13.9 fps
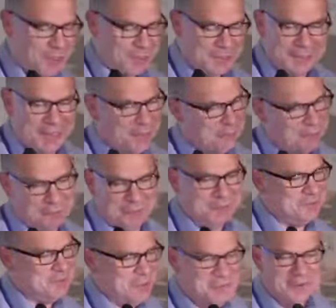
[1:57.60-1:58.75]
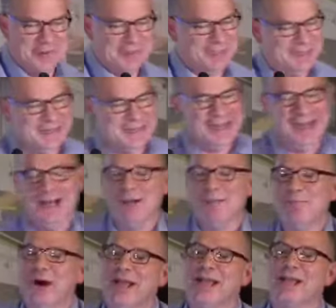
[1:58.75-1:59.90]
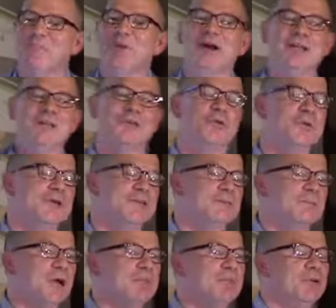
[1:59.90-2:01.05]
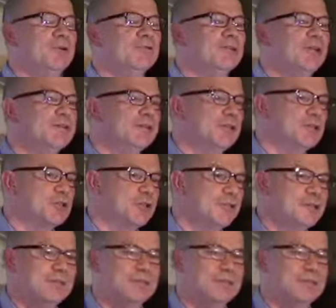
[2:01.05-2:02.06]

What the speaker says: I can get through this, don't worry. My talk is about personalisation and the